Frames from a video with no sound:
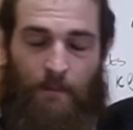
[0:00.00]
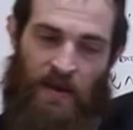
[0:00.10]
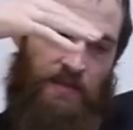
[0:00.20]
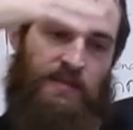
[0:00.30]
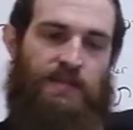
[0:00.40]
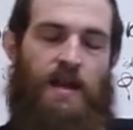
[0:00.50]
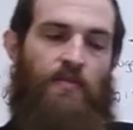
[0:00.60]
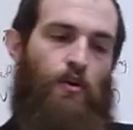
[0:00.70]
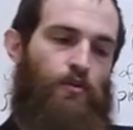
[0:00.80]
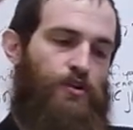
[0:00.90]
that means is
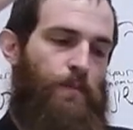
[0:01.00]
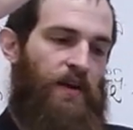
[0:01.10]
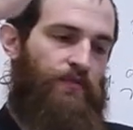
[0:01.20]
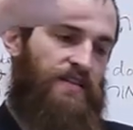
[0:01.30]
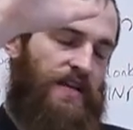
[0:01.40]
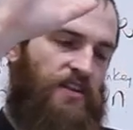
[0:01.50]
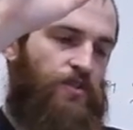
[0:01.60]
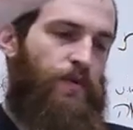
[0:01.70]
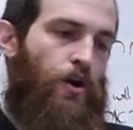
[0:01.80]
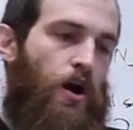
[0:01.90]
another whole topic of
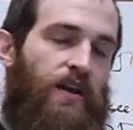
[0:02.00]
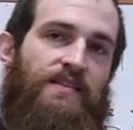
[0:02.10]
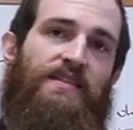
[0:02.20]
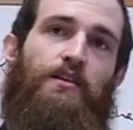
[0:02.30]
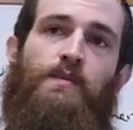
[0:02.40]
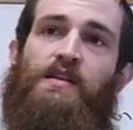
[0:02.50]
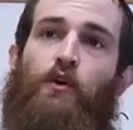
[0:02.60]
discussion, but God conceals